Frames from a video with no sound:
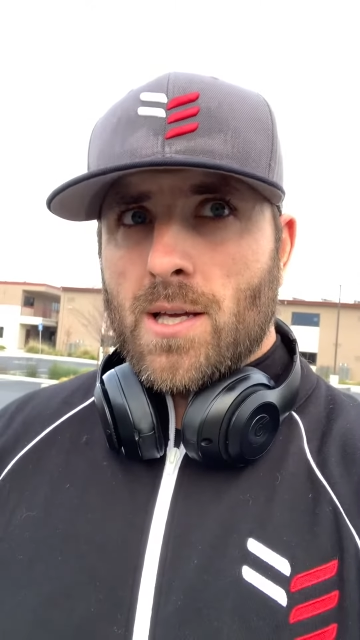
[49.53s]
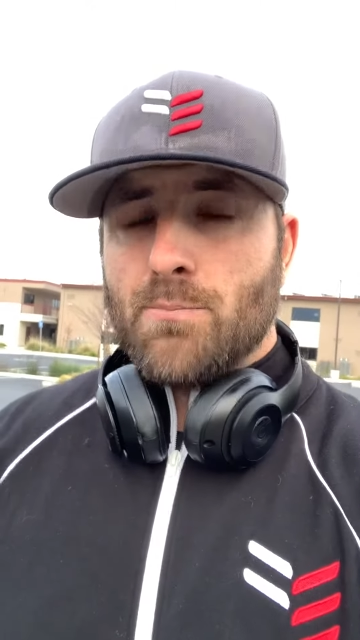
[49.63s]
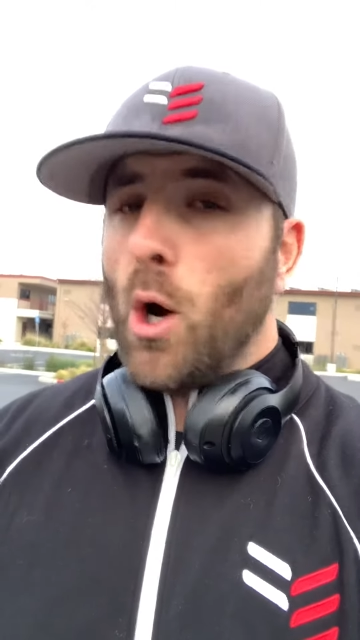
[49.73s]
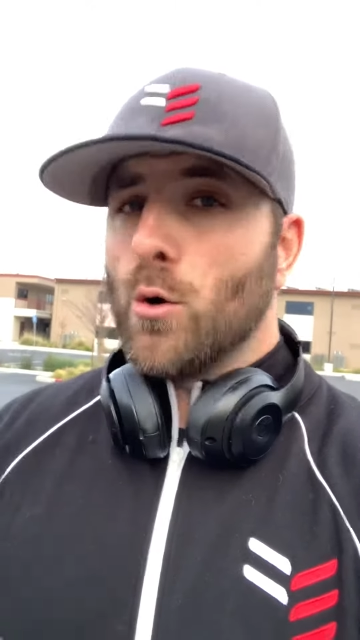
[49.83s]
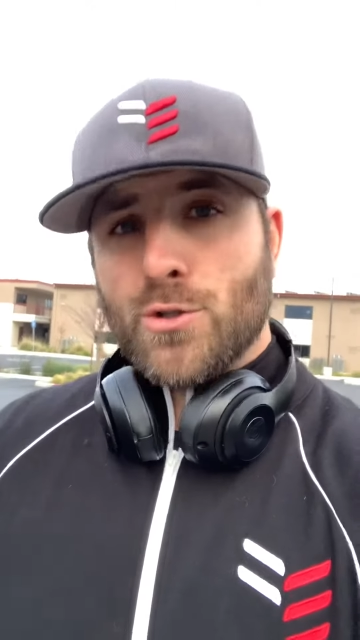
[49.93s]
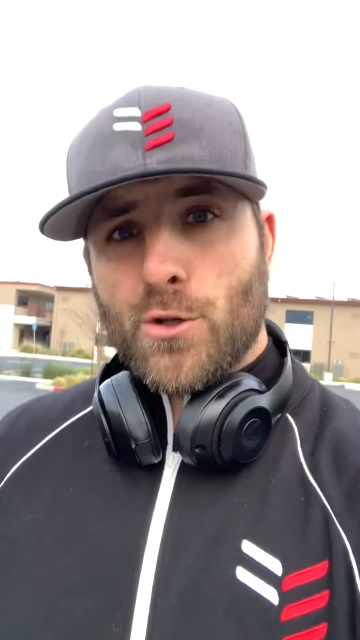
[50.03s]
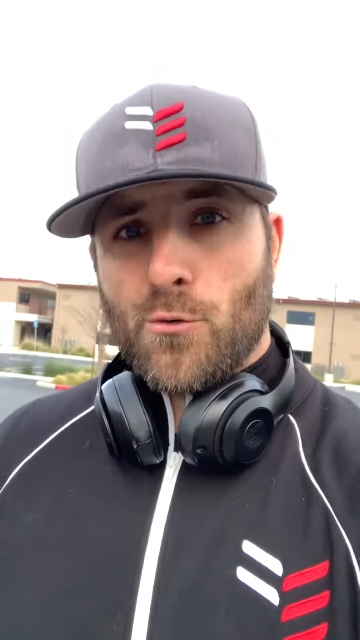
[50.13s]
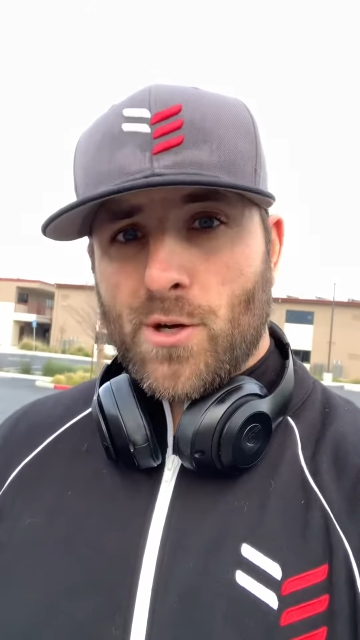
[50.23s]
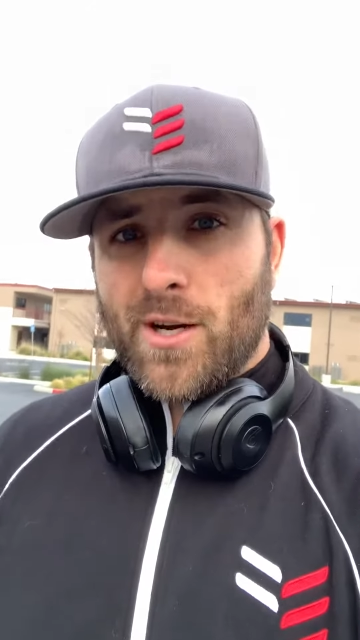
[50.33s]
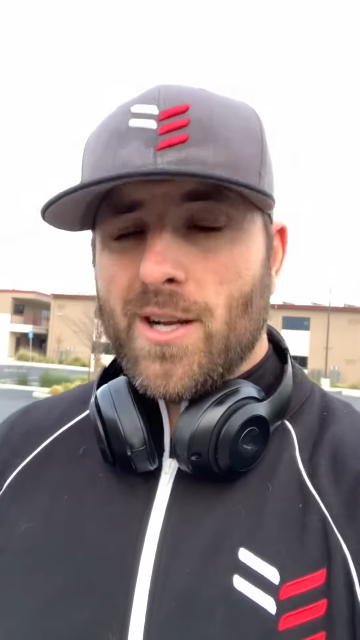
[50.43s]

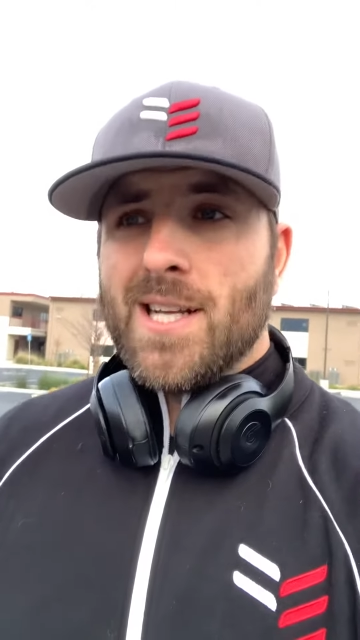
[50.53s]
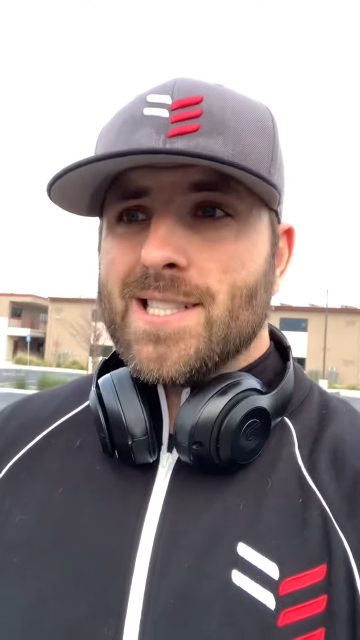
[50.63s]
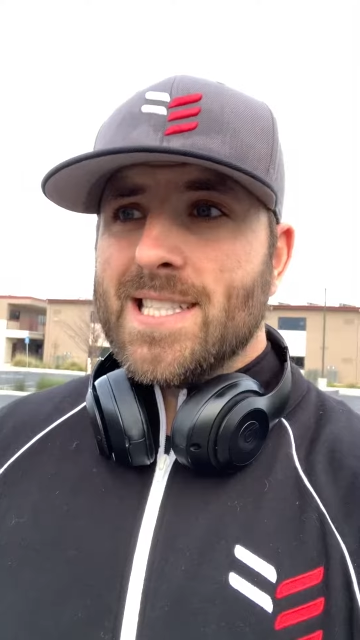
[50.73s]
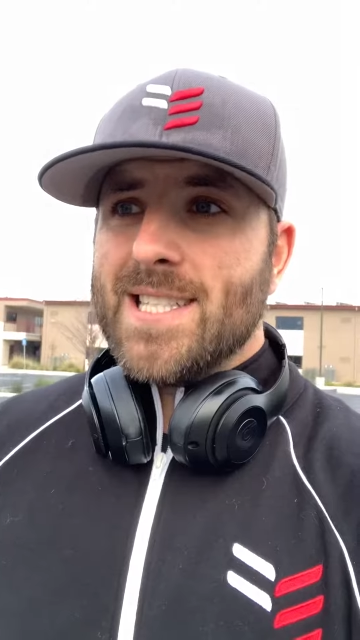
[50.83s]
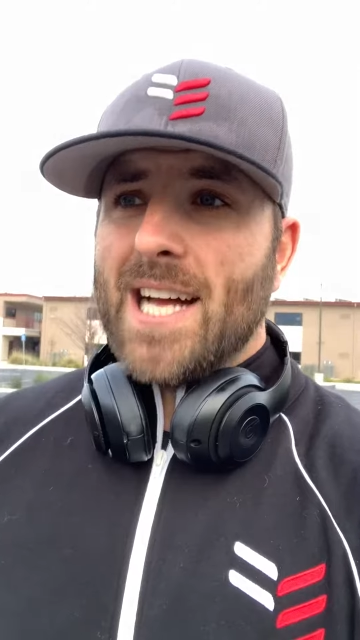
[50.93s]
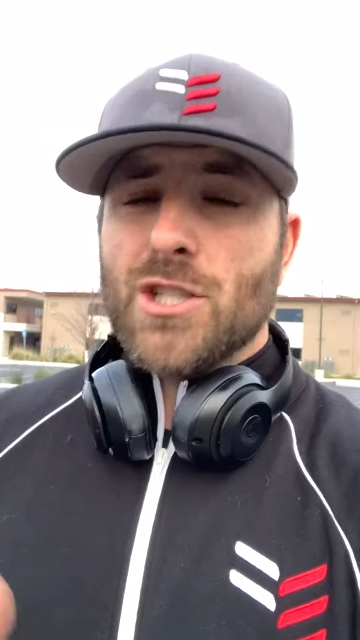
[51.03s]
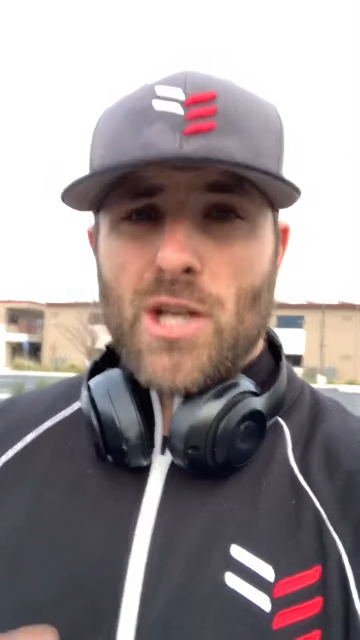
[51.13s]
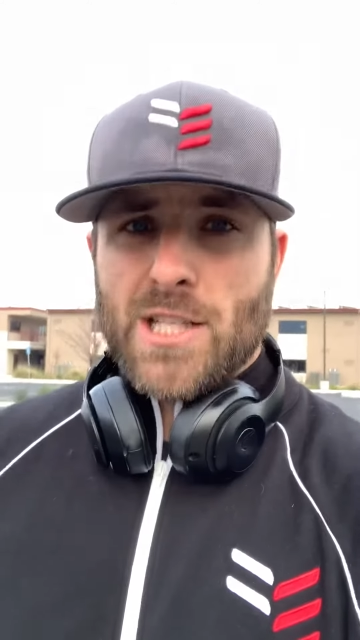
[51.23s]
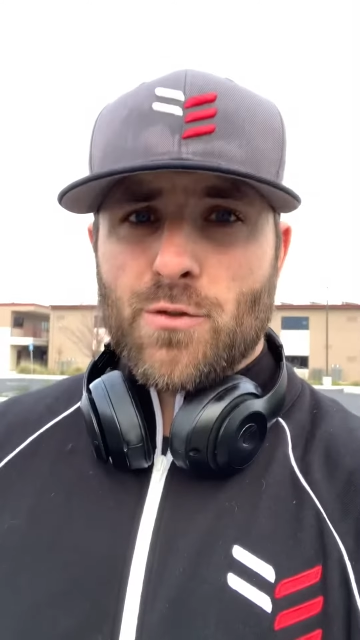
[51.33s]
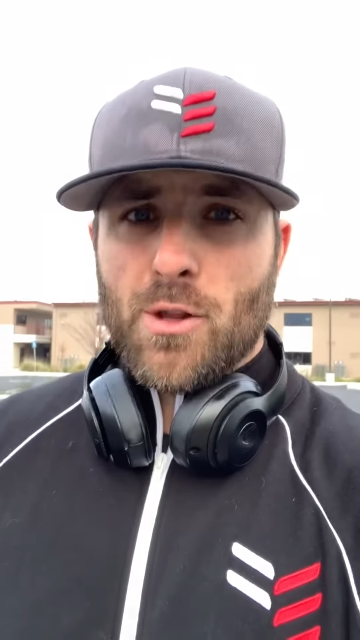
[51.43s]
post-career did not
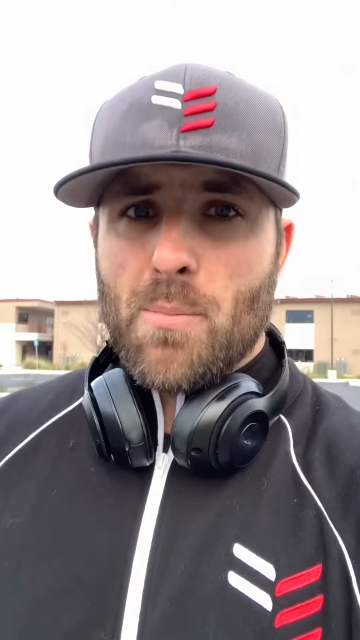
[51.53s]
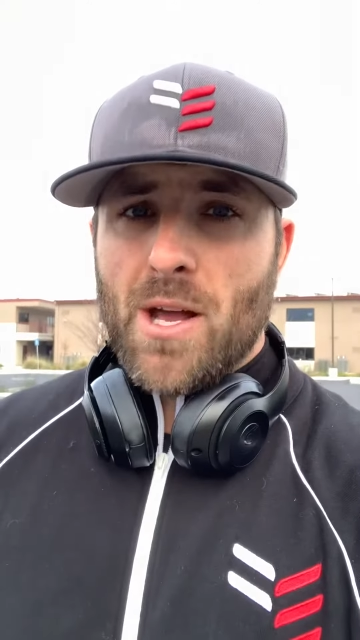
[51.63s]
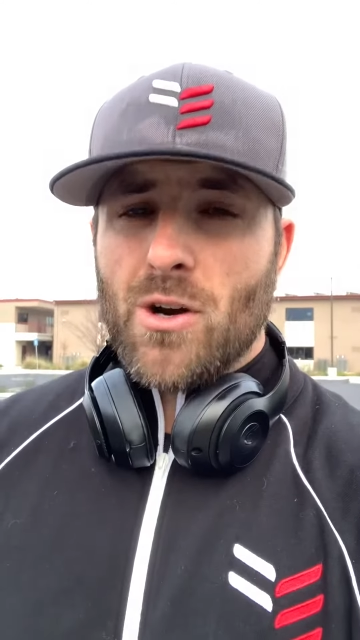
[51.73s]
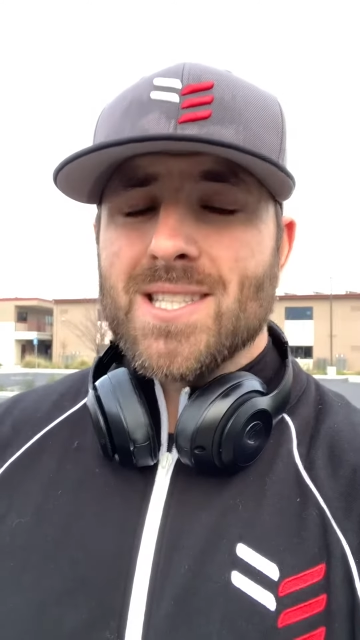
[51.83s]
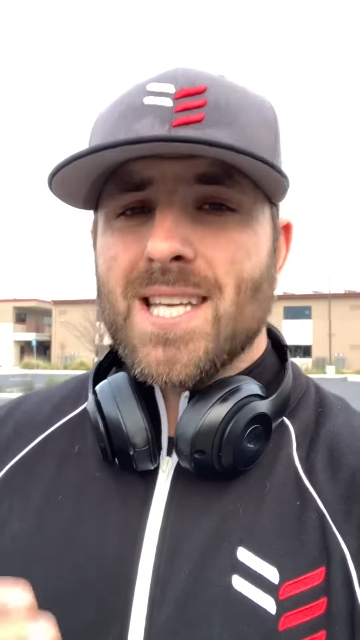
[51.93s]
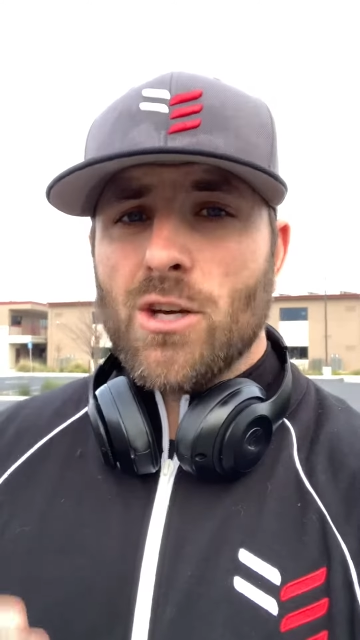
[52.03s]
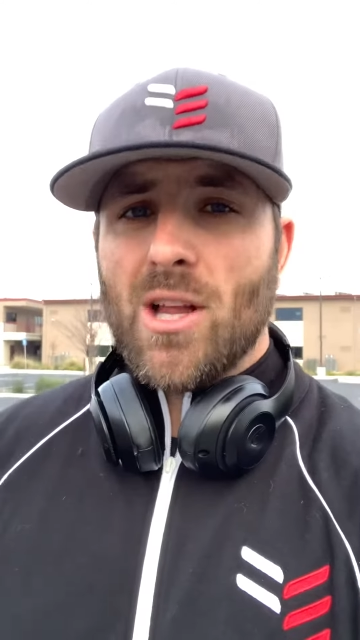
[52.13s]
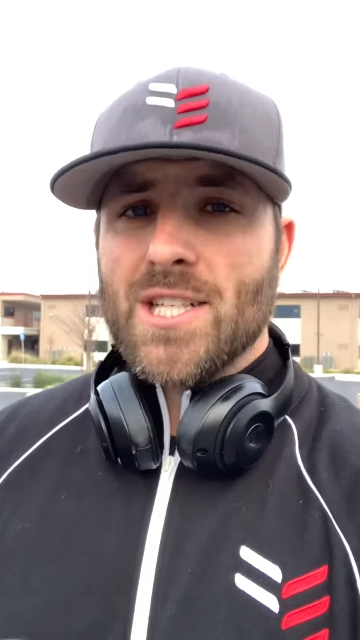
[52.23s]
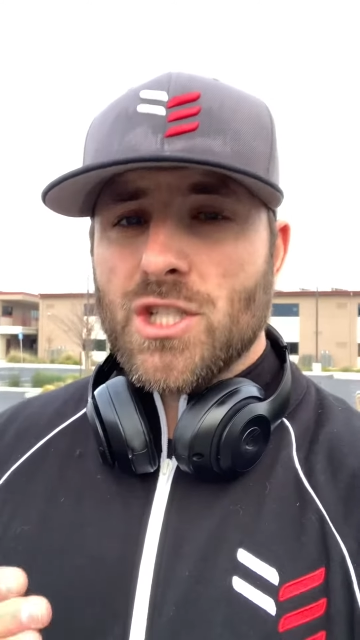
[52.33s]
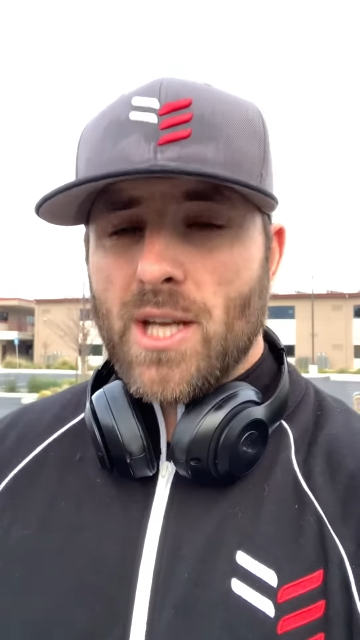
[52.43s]
change for the better until
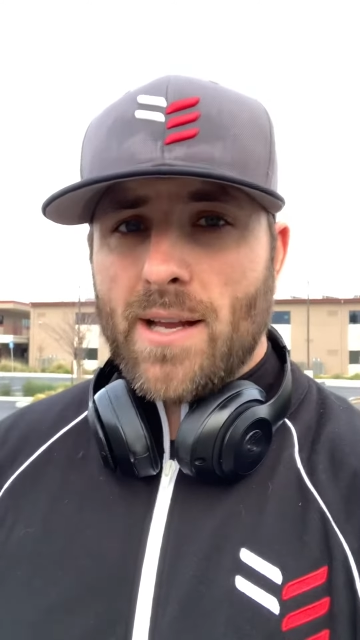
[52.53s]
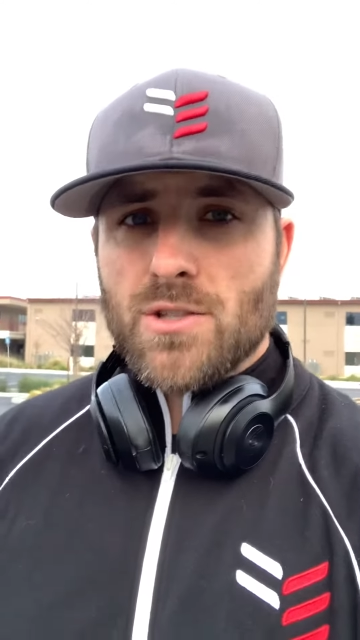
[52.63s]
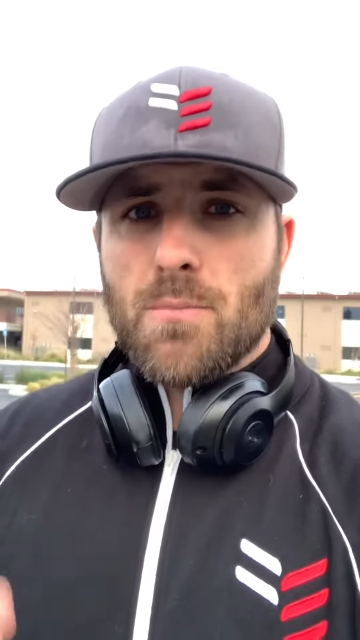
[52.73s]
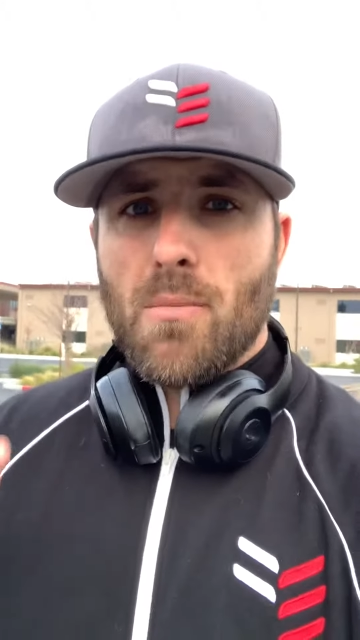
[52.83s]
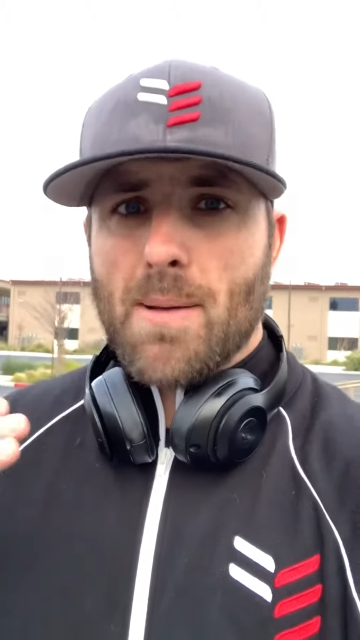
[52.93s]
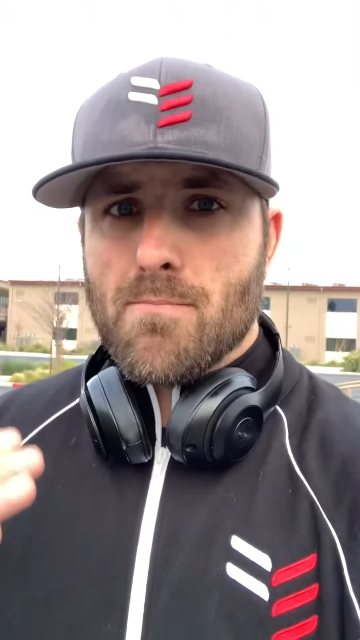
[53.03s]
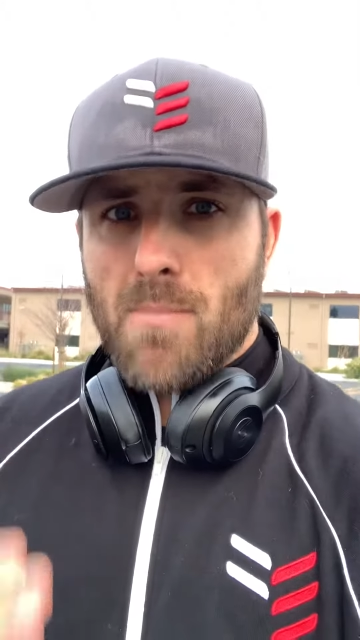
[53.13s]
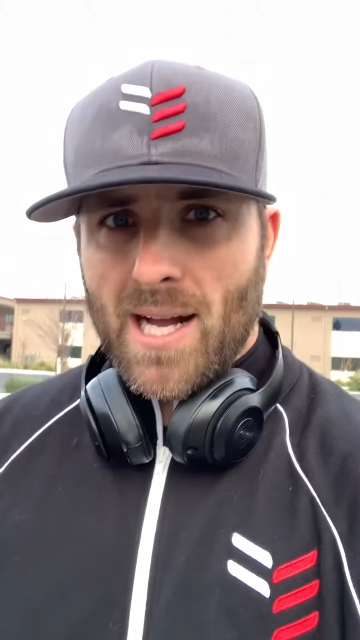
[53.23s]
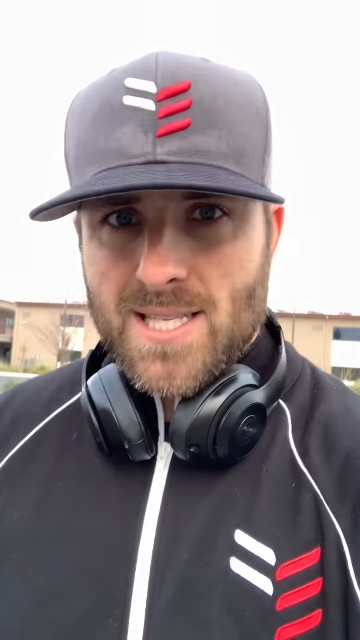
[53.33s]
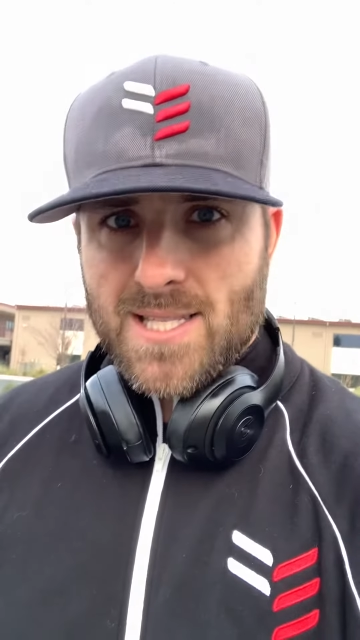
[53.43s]
I changed my
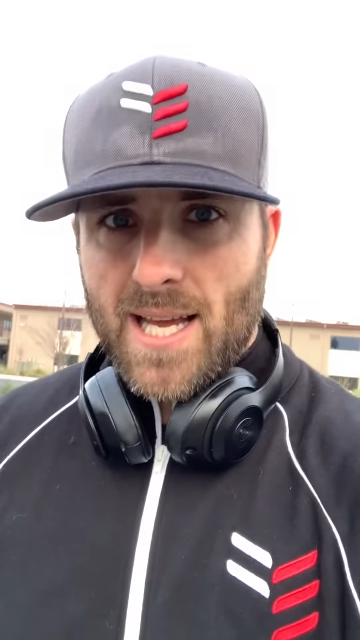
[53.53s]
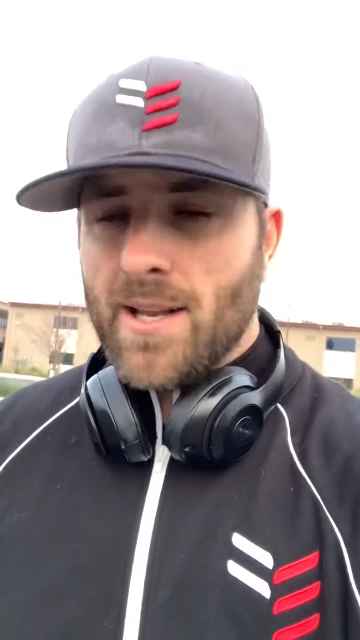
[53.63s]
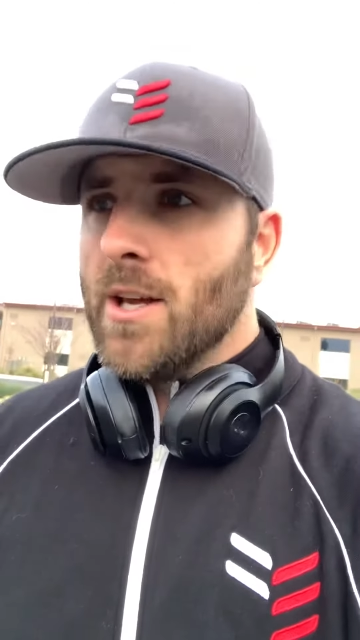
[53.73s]
mindset.